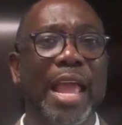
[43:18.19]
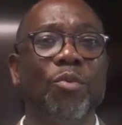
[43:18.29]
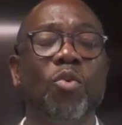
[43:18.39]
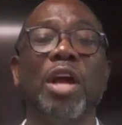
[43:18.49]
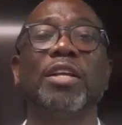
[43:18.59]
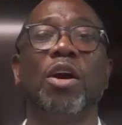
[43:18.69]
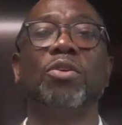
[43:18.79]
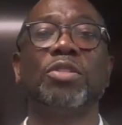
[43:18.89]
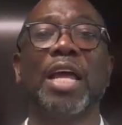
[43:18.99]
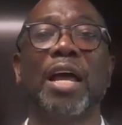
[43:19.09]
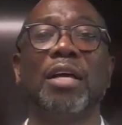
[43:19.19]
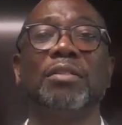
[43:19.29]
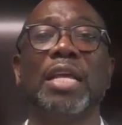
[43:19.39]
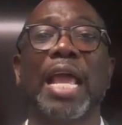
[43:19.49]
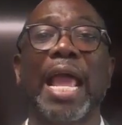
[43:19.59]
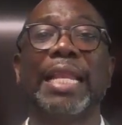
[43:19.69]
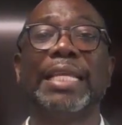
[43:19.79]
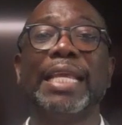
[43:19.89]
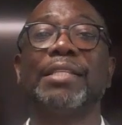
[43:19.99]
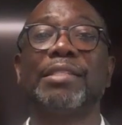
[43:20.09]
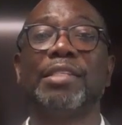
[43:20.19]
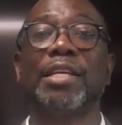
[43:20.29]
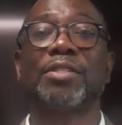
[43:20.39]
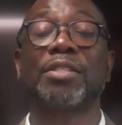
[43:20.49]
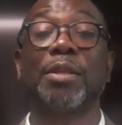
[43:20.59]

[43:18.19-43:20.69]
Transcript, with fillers: And one goes down and gets Jesus.